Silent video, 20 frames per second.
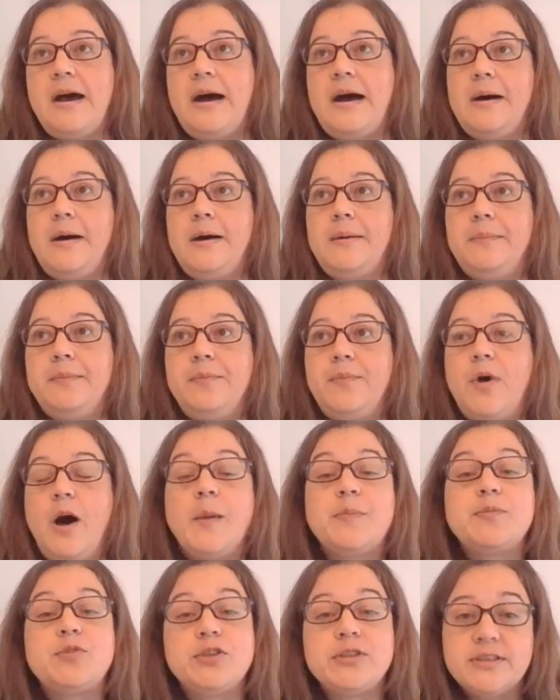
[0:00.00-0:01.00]

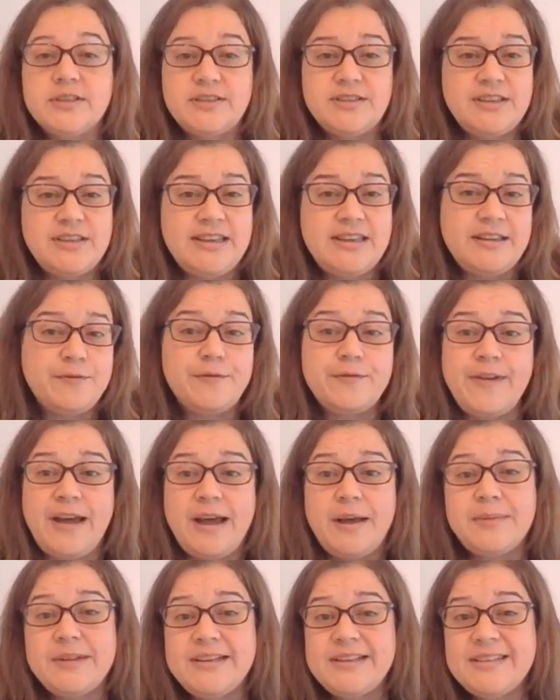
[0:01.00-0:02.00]
options to give
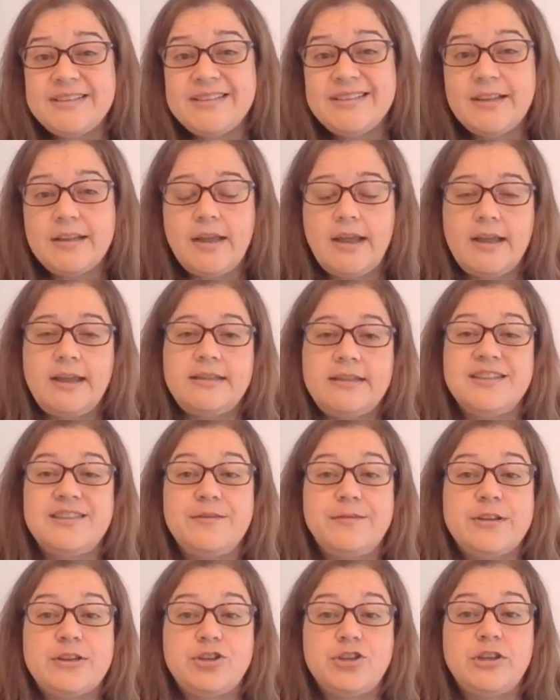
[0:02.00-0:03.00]
families and
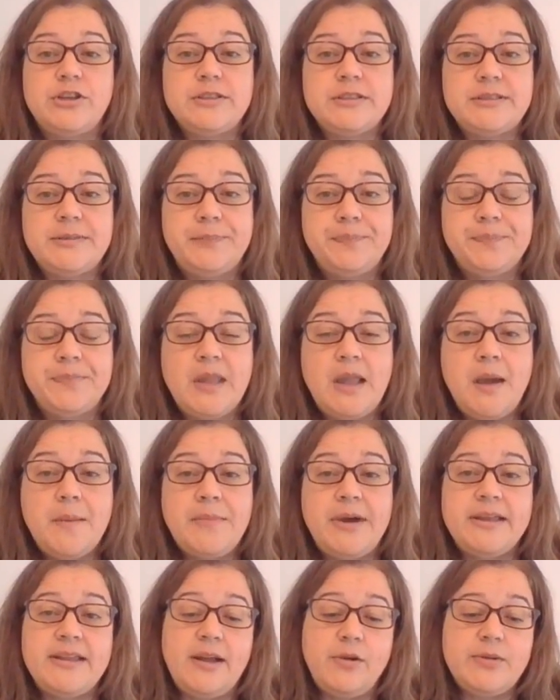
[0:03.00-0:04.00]
individuals.
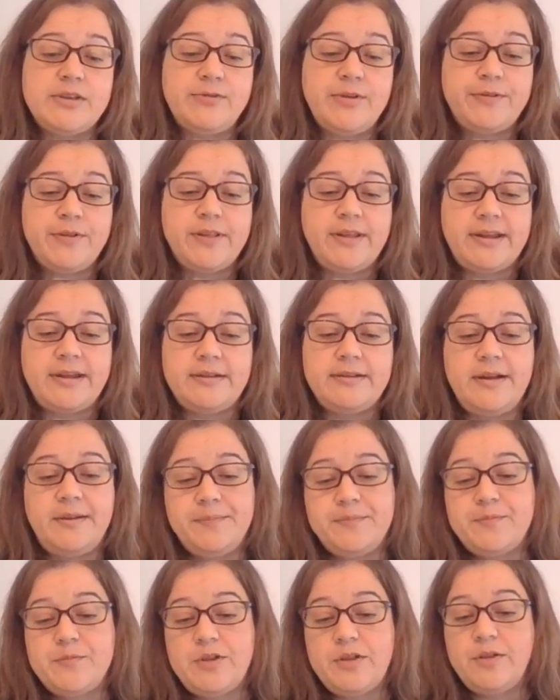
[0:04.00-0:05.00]
But I always refer
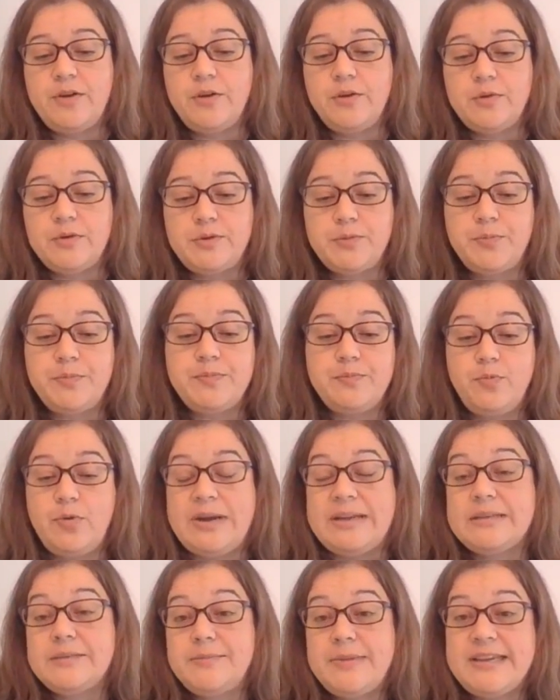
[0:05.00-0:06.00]
to those
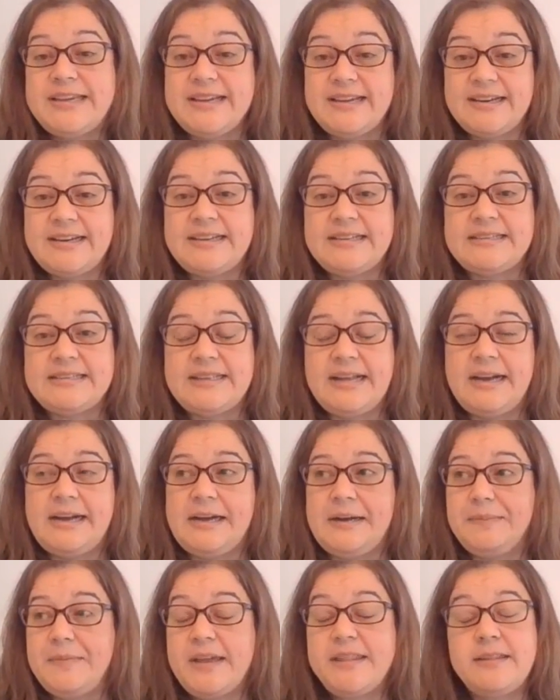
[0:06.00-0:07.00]
ones because,
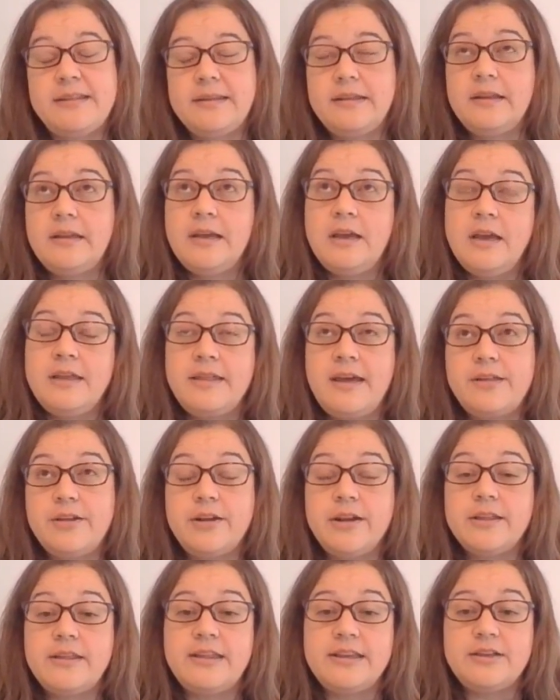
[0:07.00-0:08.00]
and the
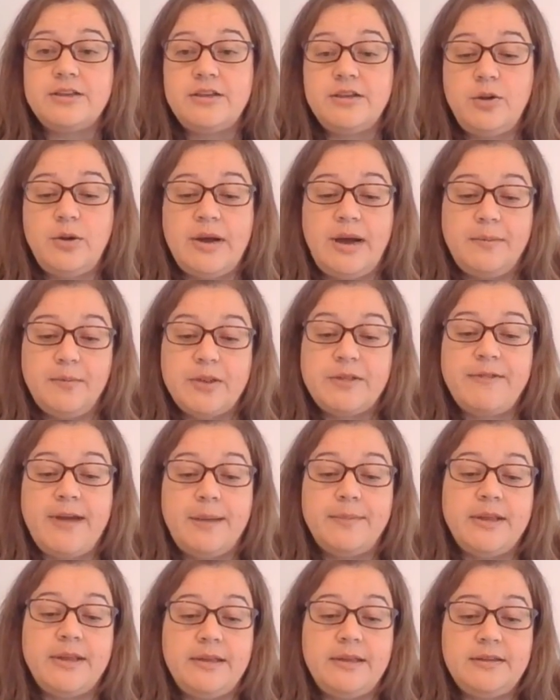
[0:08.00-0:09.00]
other good thing too with
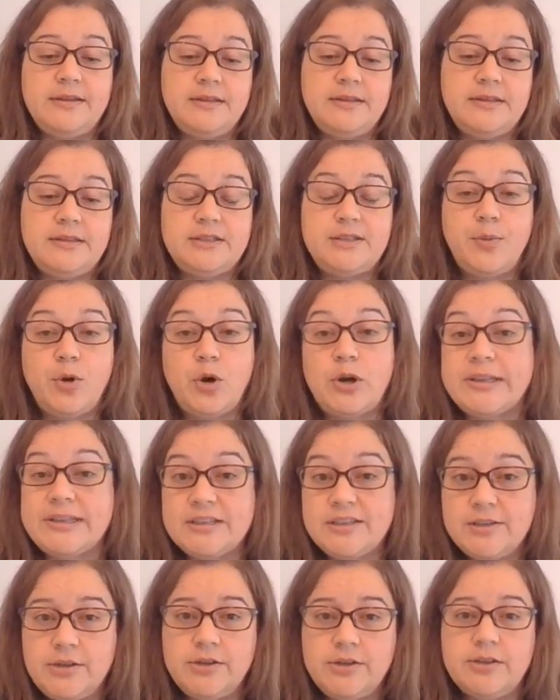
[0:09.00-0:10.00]
Family Support
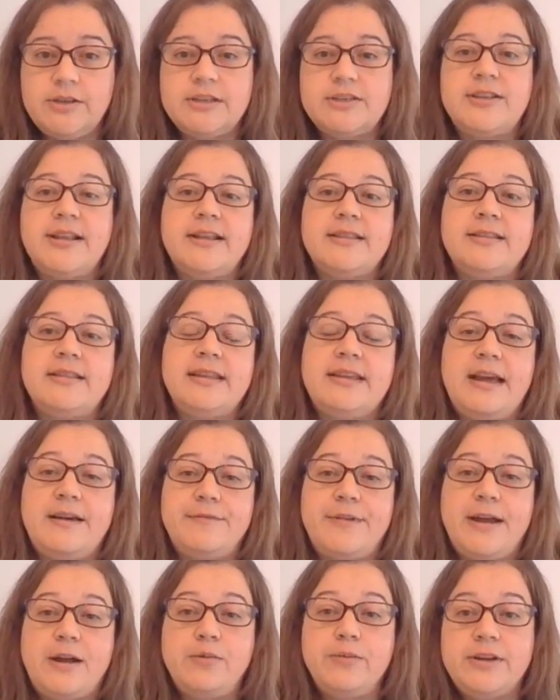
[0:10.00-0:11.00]
Institute is that they
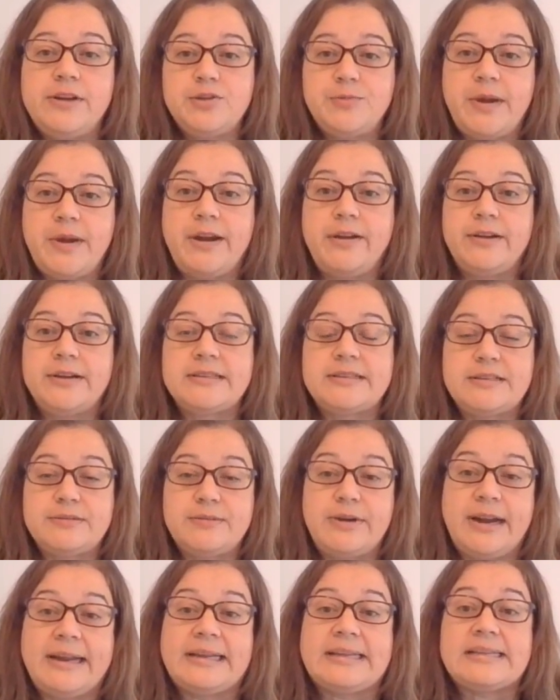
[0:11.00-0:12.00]
have outreach parents,
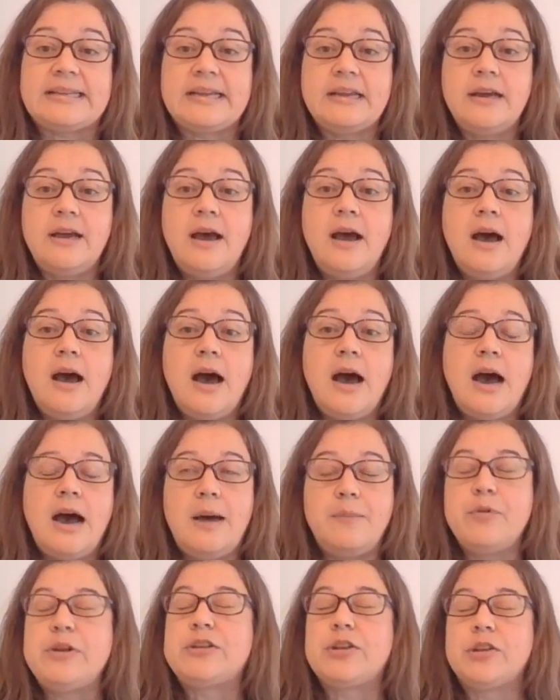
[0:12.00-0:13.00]
right?
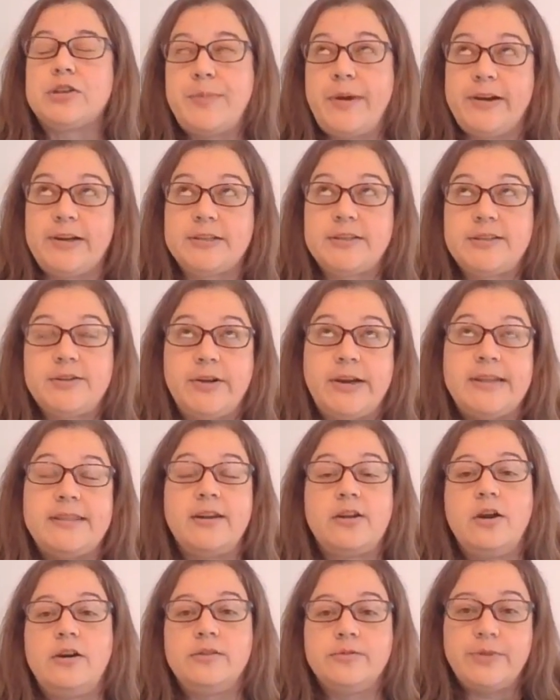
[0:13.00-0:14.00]
Resource parents, sorry,
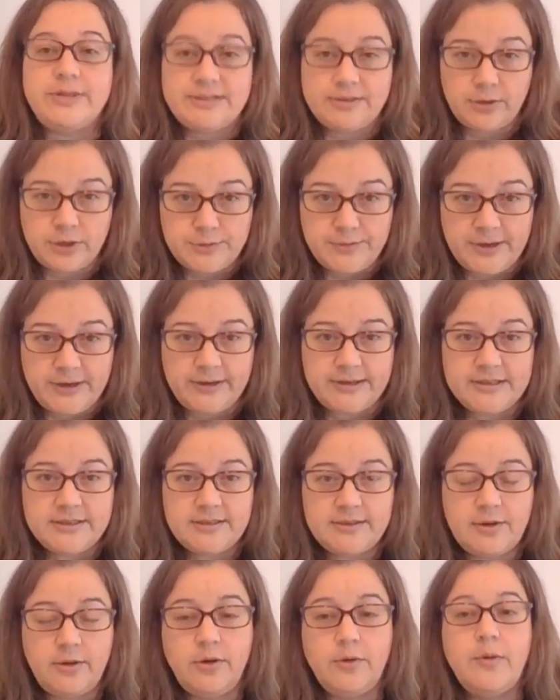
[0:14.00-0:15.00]
they're called resource
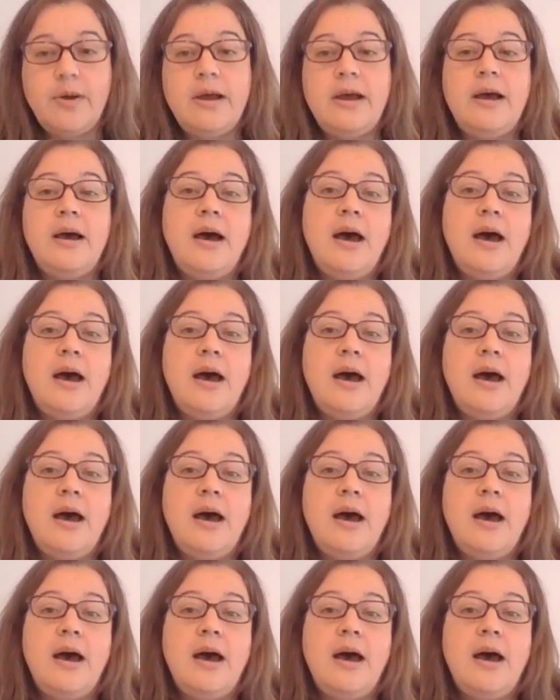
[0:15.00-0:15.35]
parents. So